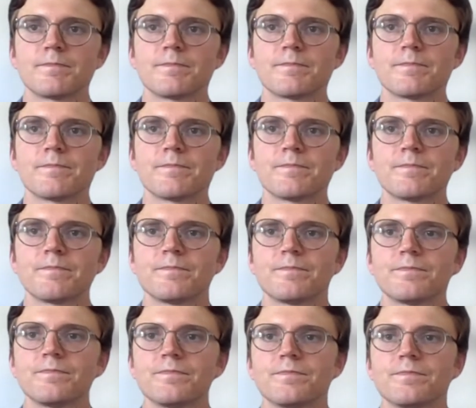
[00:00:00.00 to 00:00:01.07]

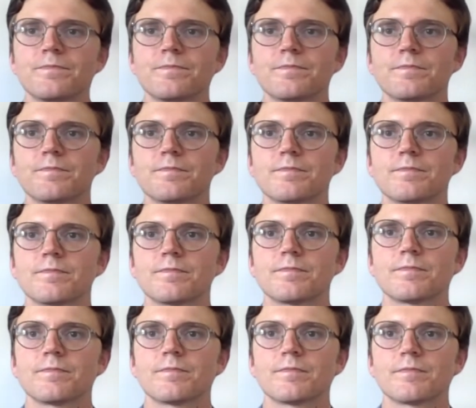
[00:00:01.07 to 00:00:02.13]

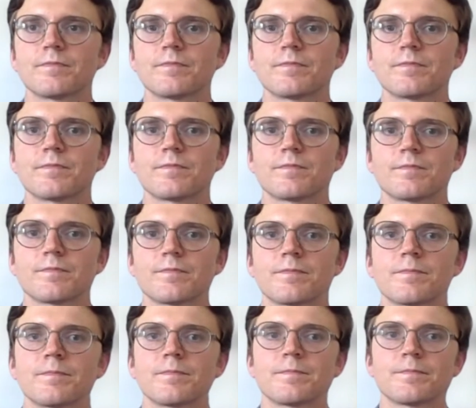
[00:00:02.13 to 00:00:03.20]

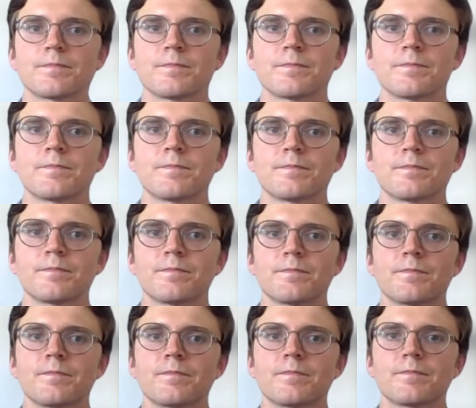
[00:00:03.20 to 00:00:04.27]

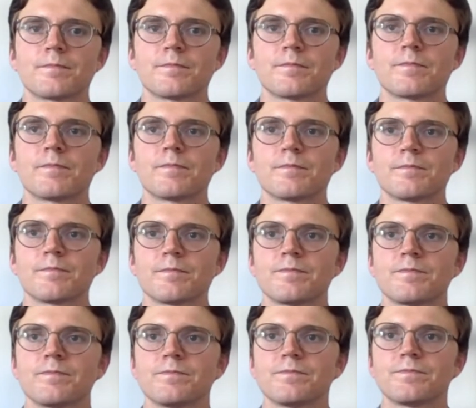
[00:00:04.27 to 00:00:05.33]

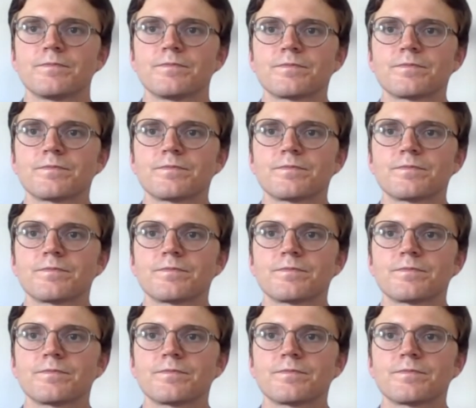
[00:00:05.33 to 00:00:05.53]
This person isn't speaking.